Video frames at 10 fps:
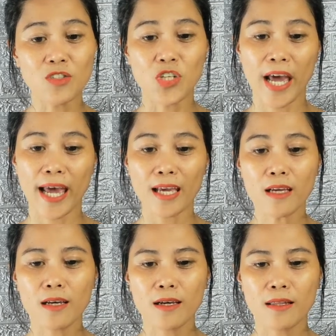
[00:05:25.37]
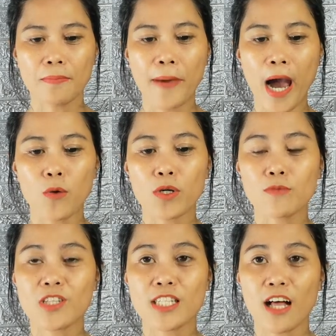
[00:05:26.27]
J, The Power
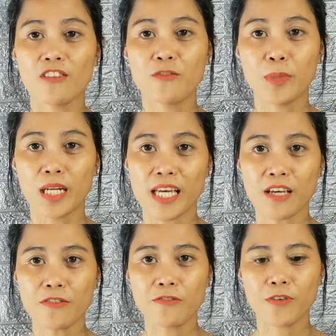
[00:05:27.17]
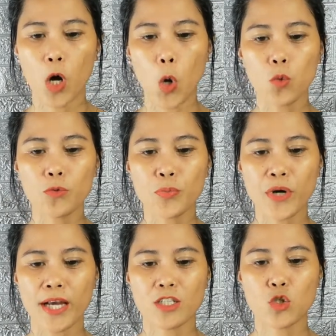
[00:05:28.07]
of Self-Belief, Owl
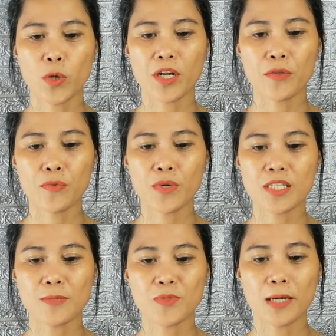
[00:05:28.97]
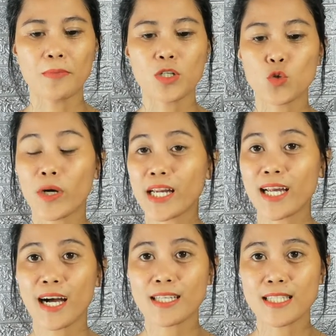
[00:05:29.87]
Press, 23 September
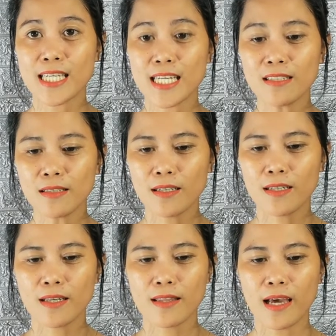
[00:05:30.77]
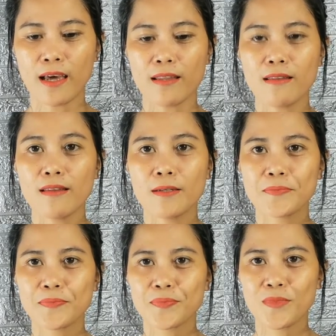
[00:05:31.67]
2019, then
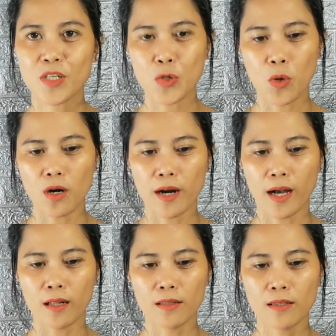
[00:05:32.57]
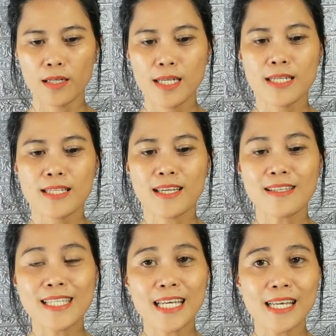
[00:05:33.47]
the URL.
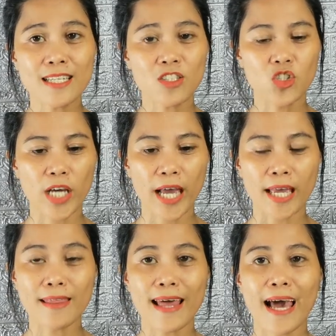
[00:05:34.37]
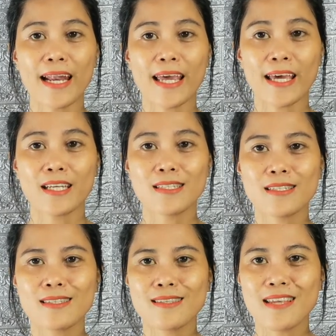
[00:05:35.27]
Centilias J, that
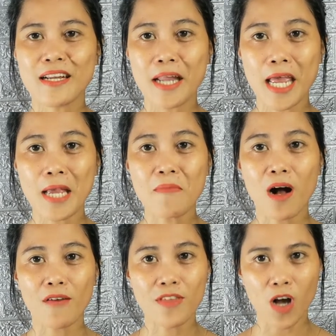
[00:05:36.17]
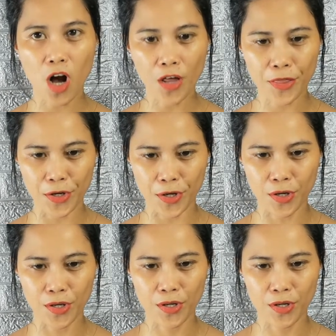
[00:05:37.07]
is the name of the author.